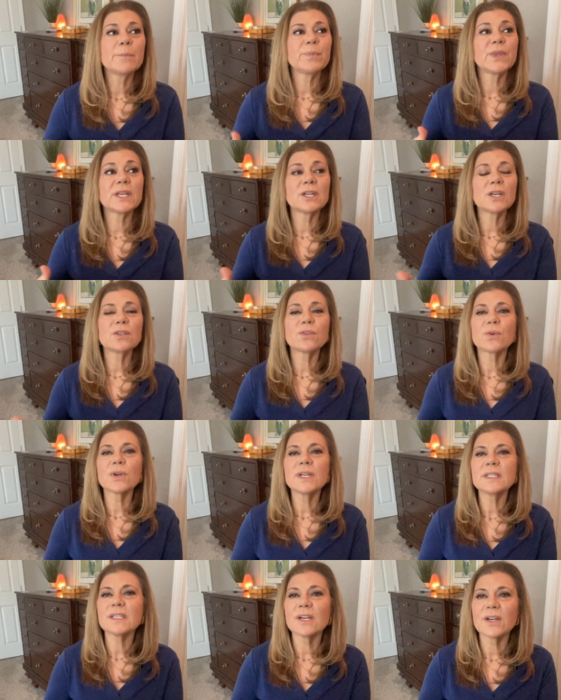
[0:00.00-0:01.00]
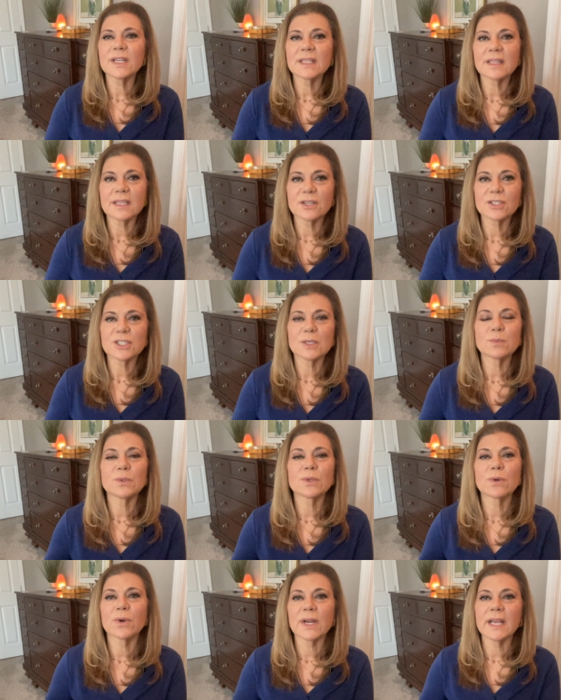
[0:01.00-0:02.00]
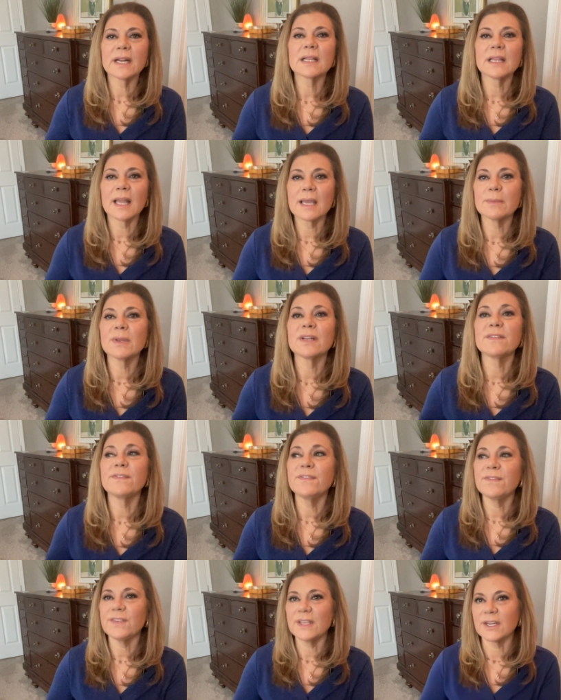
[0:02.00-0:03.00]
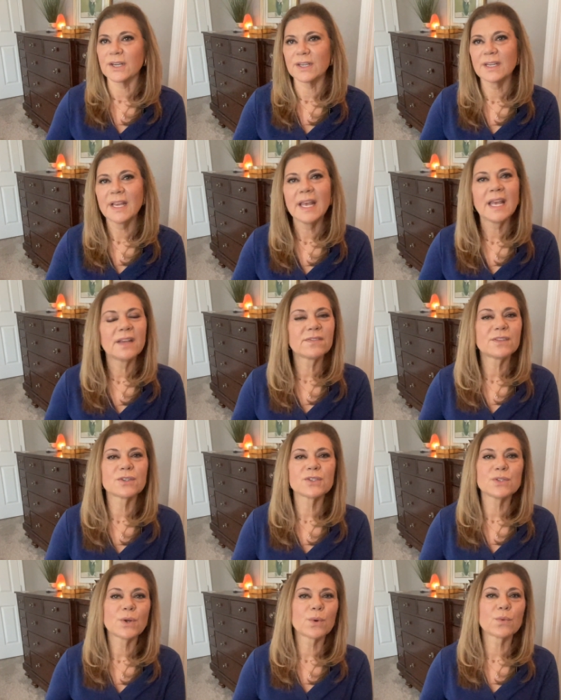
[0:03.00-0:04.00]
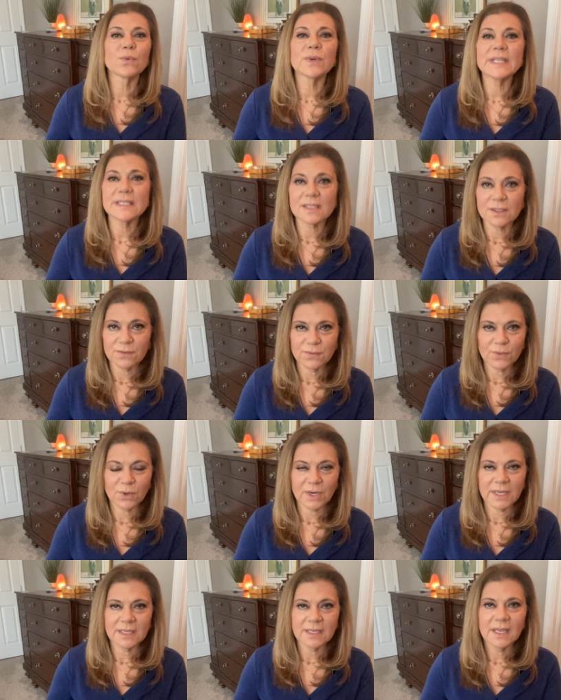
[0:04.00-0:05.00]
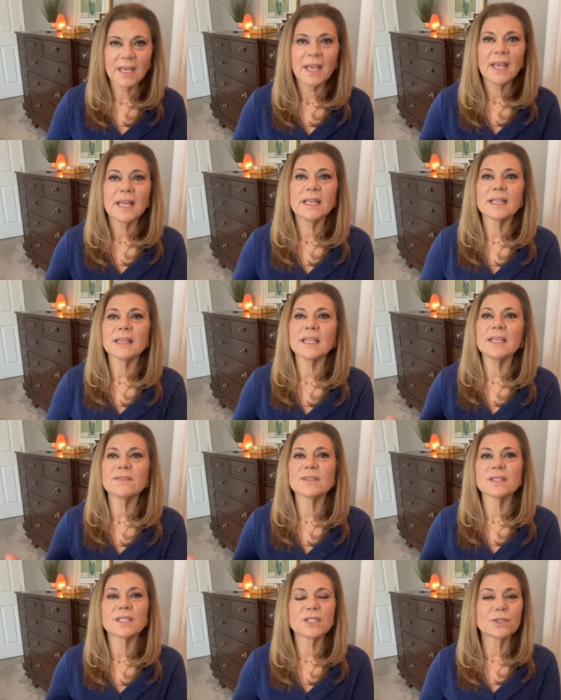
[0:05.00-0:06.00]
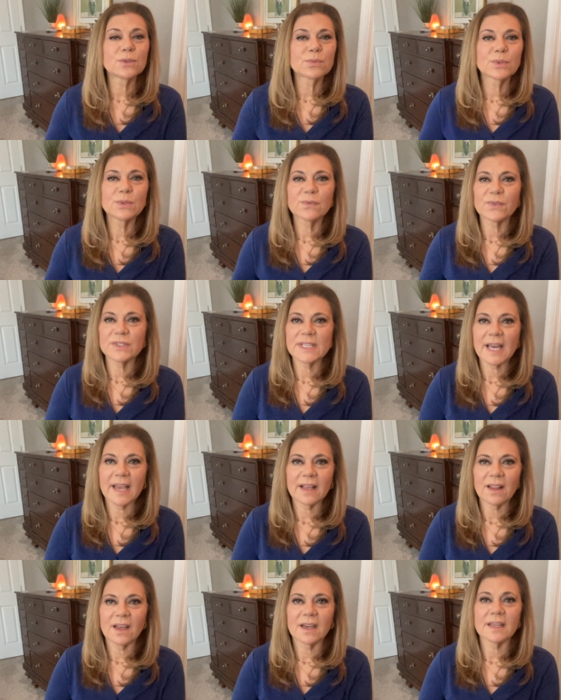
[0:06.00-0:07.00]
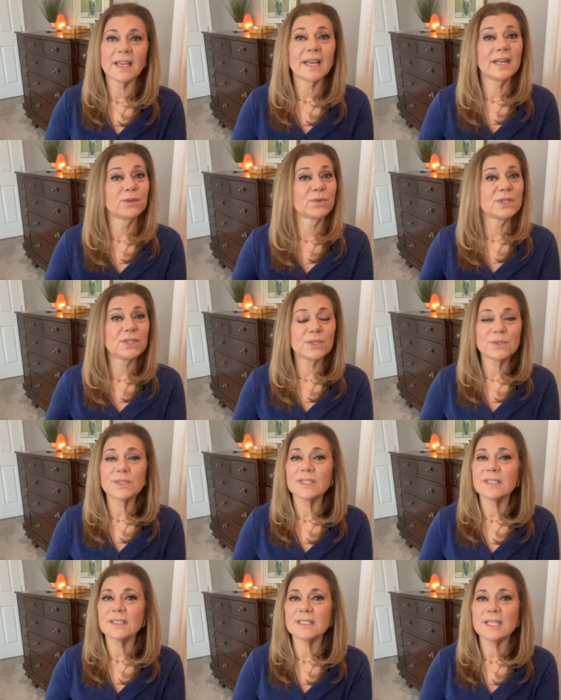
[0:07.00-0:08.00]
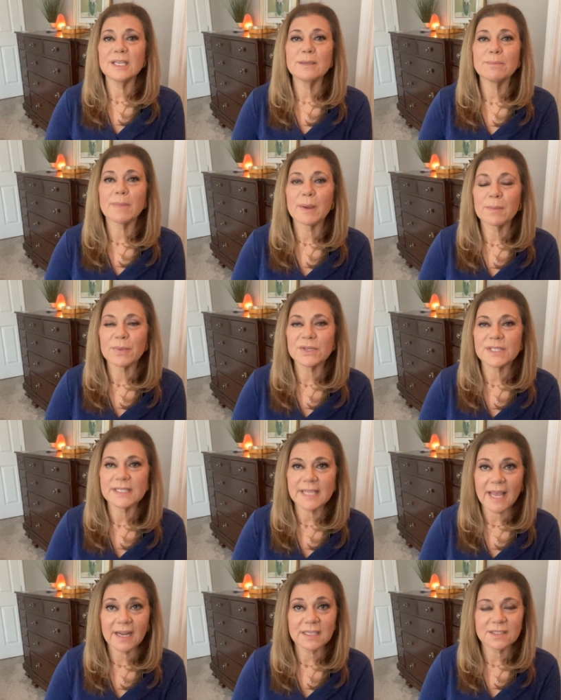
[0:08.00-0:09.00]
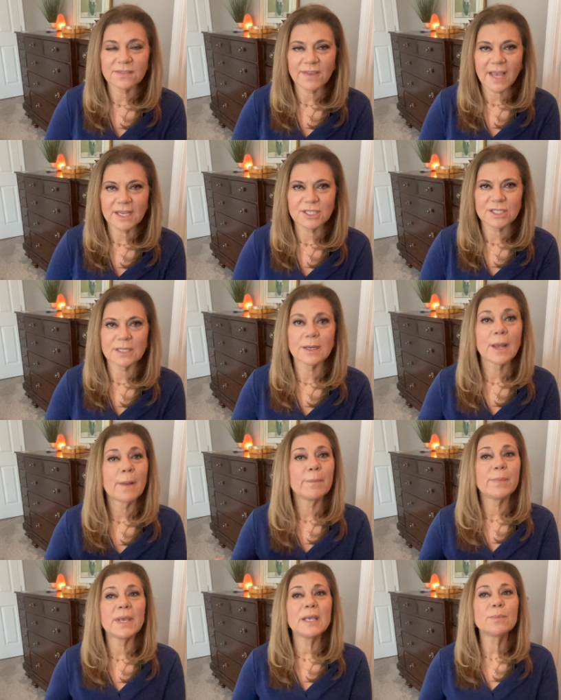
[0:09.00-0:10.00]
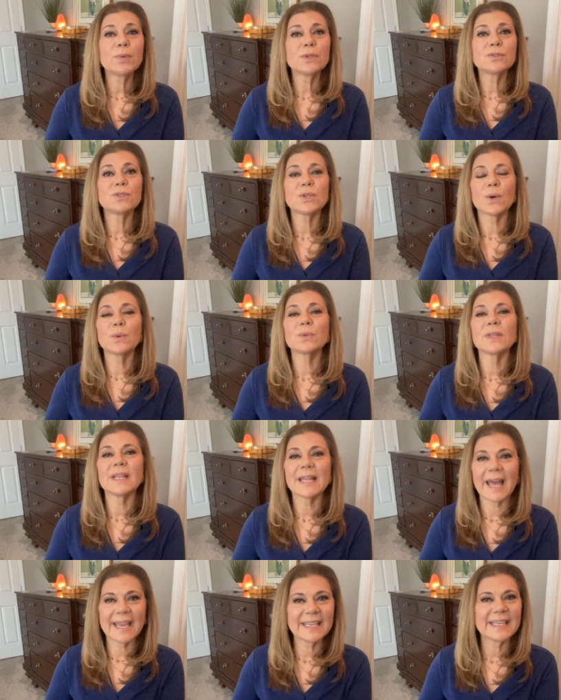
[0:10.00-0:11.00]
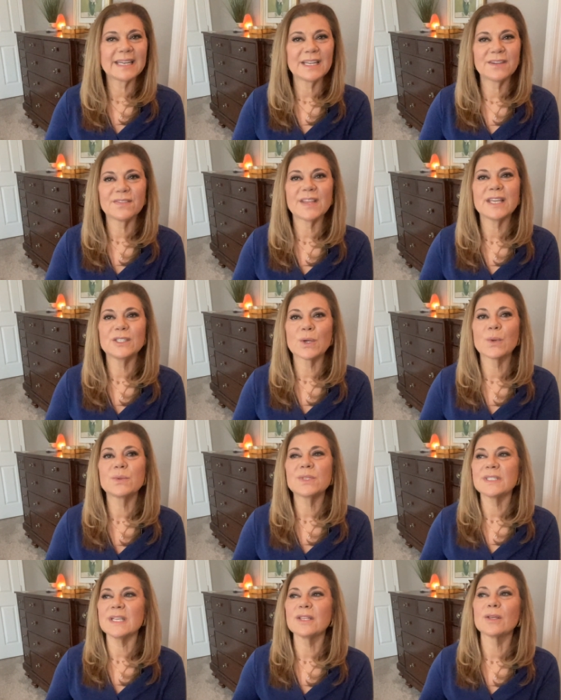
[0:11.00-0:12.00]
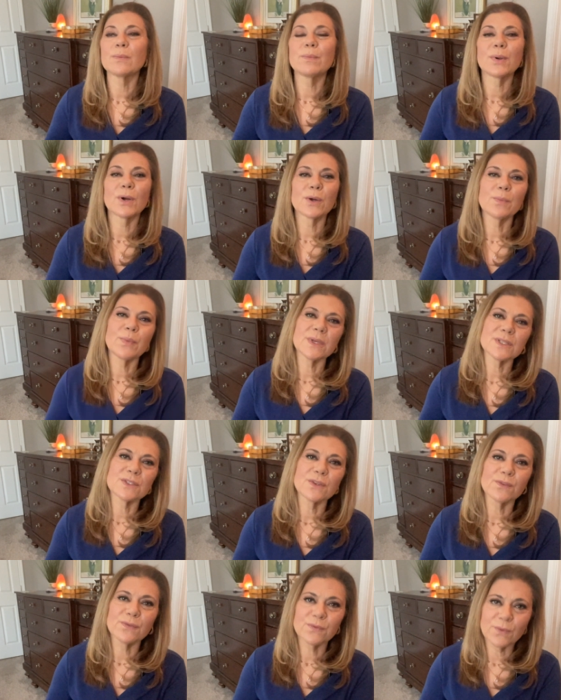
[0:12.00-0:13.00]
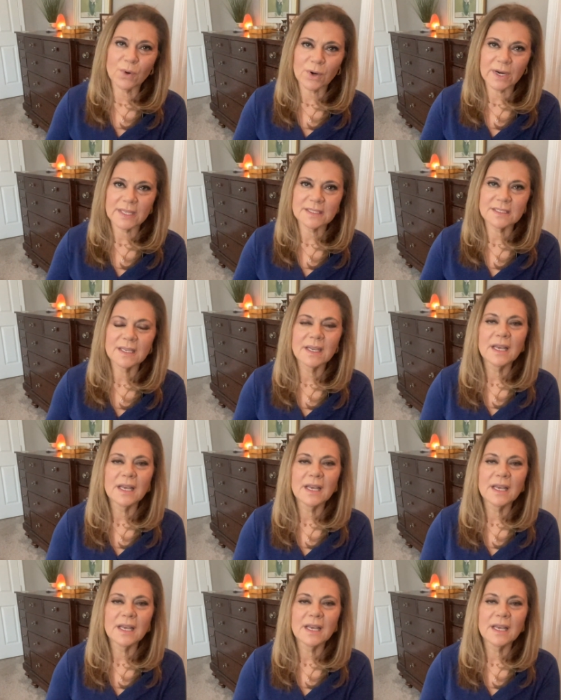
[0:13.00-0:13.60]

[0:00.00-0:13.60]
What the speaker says: then authoritarian leadership will create a climate of fear if there's no reason for it. It leaves little room for dialogue and reduces team members' satisfaction. People don't like it if they don't see the purpose for it.